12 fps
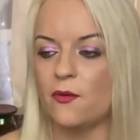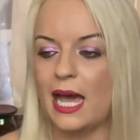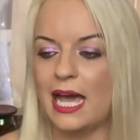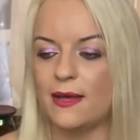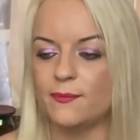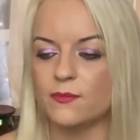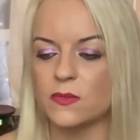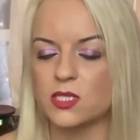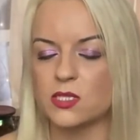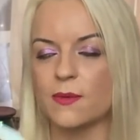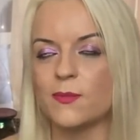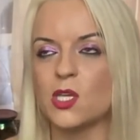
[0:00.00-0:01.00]
um,
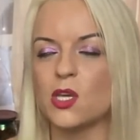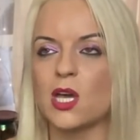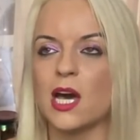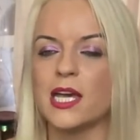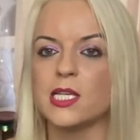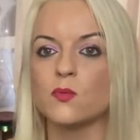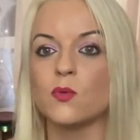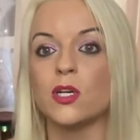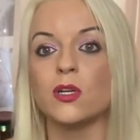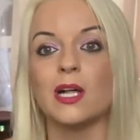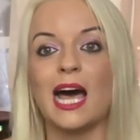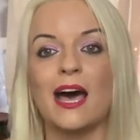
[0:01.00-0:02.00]
some of you guys
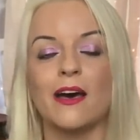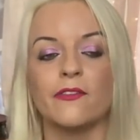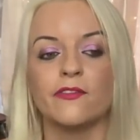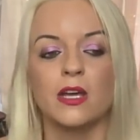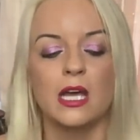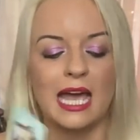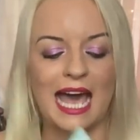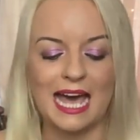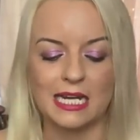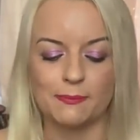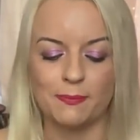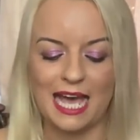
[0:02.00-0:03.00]
will have
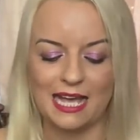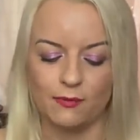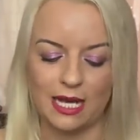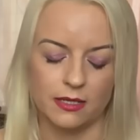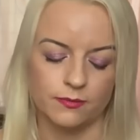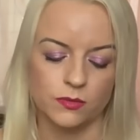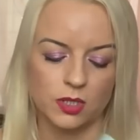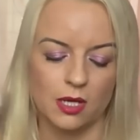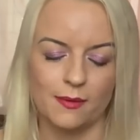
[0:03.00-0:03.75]
had well